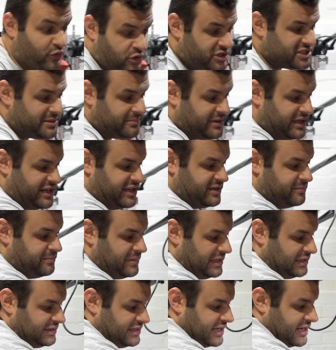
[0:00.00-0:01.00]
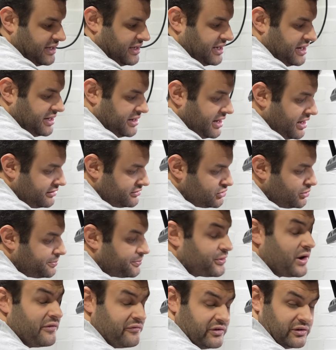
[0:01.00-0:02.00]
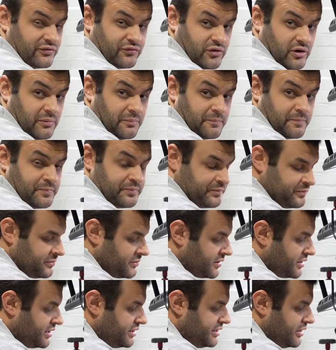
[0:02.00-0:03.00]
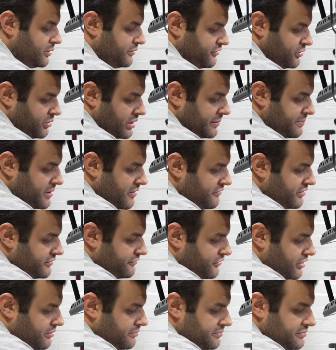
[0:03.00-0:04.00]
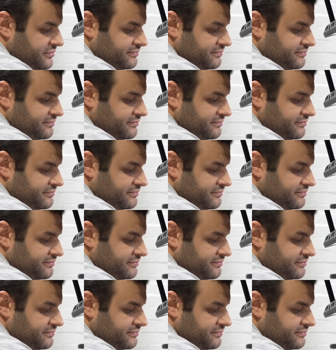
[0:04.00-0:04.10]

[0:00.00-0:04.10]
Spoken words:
course I'm gonna build it not to profit from. Now, if you wanna profit from,